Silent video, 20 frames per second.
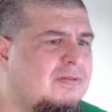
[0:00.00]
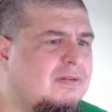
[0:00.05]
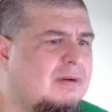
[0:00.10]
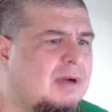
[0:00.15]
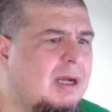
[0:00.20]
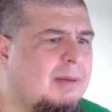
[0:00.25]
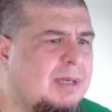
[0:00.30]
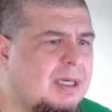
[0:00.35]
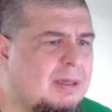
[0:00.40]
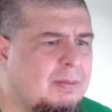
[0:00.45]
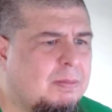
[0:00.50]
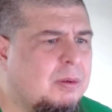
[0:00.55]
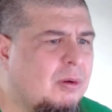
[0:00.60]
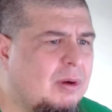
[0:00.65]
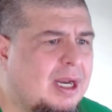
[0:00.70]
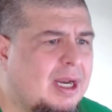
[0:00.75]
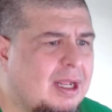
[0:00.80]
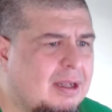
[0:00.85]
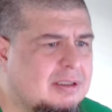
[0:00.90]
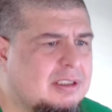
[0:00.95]
I'm going to
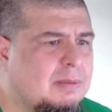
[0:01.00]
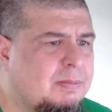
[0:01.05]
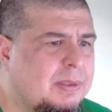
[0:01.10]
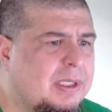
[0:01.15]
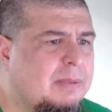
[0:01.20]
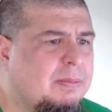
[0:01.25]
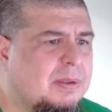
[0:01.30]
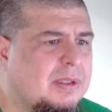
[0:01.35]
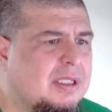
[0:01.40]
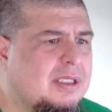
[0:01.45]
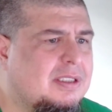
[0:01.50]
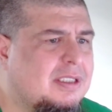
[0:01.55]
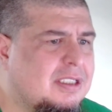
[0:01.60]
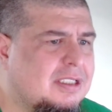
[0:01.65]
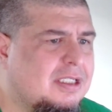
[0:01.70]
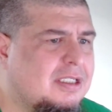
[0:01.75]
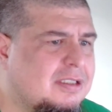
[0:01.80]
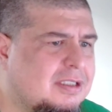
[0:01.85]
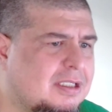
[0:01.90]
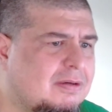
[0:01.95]
point out to people that this
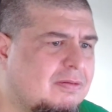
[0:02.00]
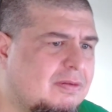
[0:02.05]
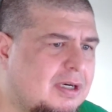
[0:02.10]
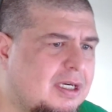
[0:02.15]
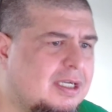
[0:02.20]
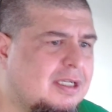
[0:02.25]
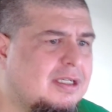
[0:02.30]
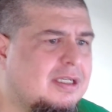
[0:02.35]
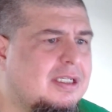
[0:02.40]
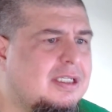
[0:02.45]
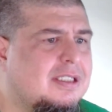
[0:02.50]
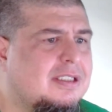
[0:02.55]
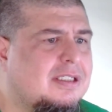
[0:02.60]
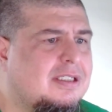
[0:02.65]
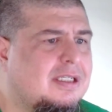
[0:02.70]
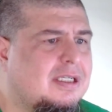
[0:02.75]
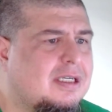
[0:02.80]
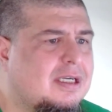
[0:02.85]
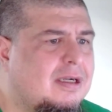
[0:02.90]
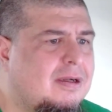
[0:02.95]
isn't
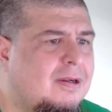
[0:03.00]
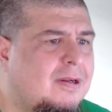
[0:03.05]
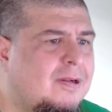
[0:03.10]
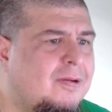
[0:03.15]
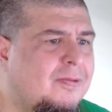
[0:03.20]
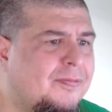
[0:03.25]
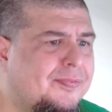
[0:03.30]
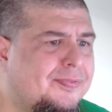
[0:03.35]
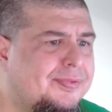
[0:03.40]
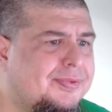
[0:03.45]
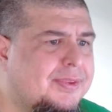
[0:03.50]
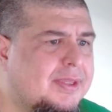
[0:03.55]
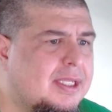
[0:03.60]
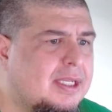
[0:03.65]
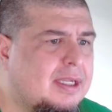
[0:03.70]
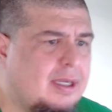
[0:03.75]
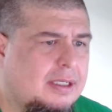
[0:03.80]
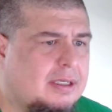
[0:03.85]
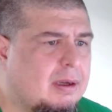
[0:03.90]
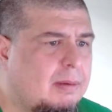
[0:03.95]
realistic.
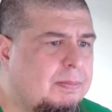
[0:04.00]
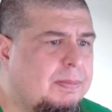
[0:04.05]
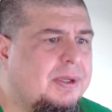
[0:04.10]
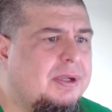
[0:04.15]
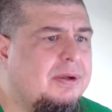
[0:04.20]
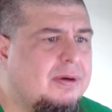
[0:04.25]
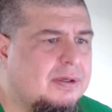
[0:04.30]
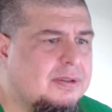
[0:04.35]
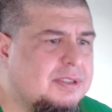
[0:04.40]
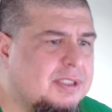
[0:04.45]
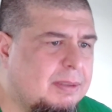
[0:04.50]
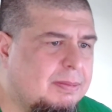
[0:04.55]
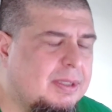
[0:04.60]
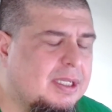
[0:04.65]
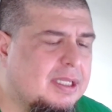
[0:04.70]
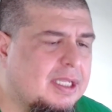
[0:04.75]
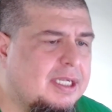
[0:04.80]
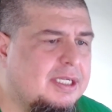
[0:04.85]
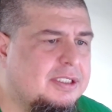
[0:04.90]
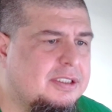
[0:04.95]
A computer
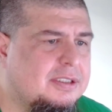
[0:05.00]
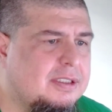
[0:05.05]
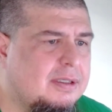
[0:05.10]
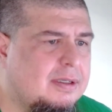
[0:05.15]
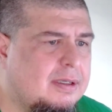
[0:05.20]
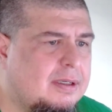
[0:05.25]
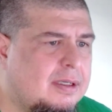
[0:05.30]
simulation,